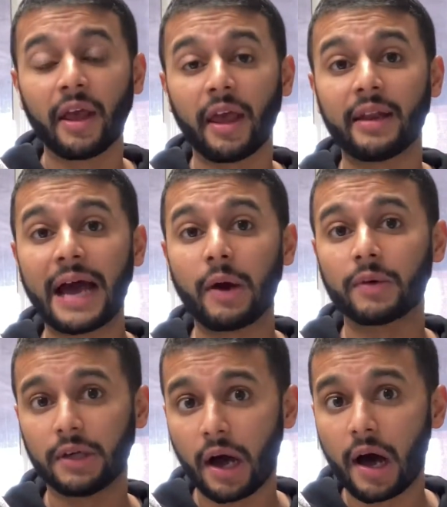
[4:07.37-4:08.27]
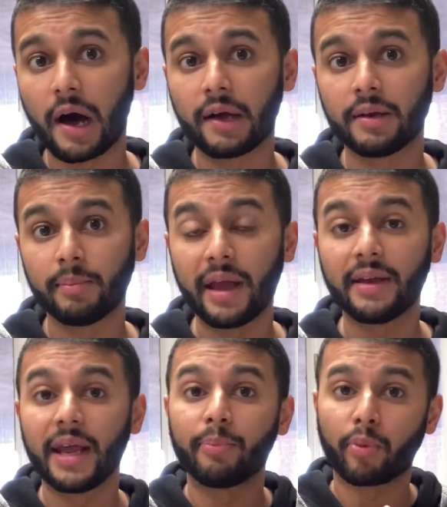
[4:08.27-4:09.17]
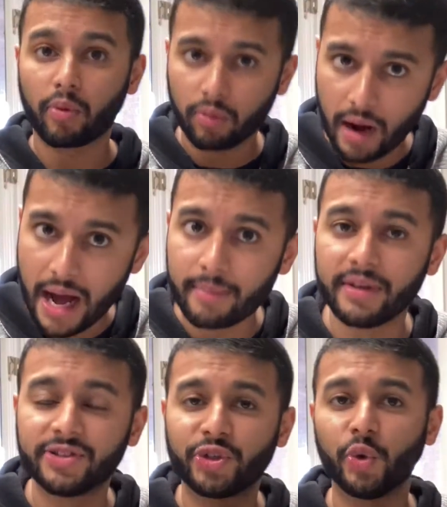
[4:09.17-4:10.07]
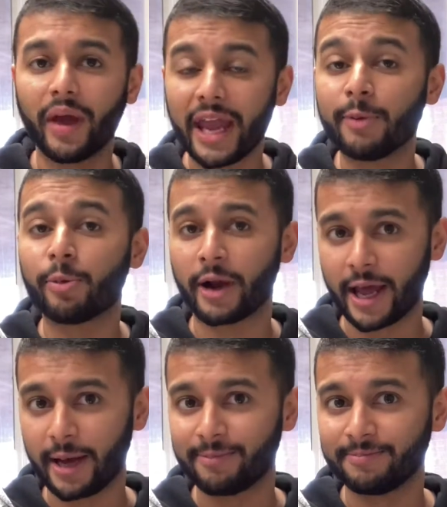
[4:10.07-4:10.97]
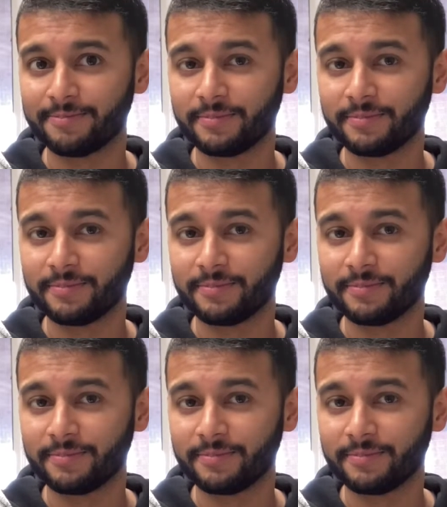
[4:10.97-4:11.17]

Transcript: and how God made a promise to Abraham,